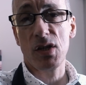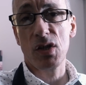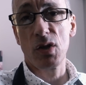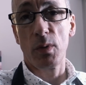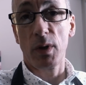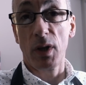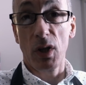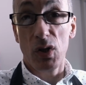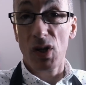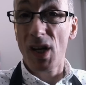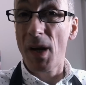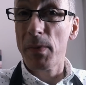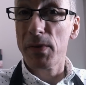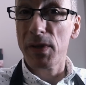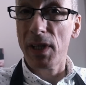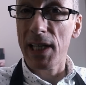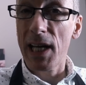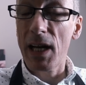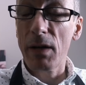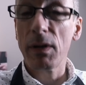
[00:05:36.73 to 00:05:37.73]
So we're going to turn it
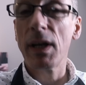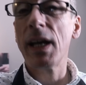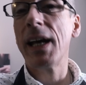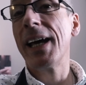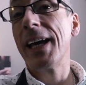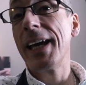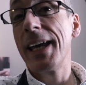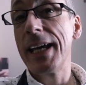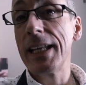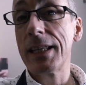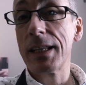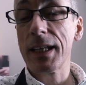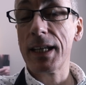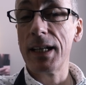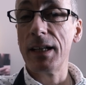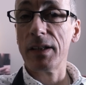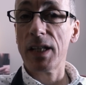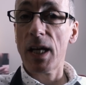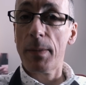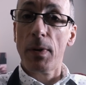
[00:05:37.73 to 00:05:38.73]
upside down, heat the
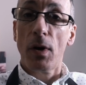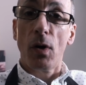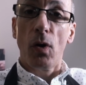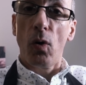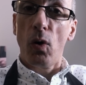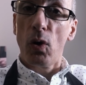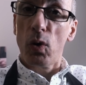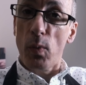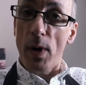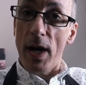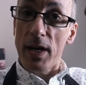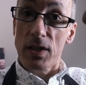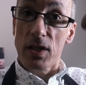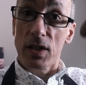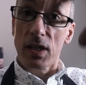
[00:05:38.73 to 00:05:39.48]
kiln up, all the wax